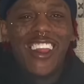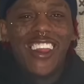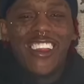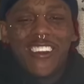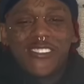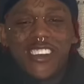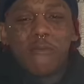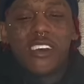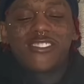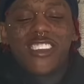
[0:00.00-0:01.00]
what I'm saying?
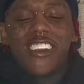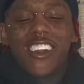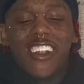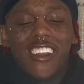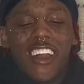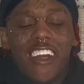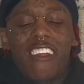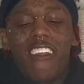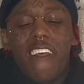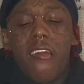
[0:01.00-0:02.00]
My skin color, like,
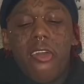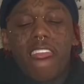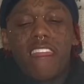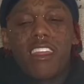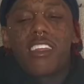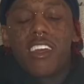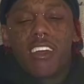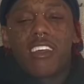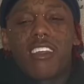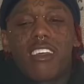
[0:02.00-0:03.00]
yeah.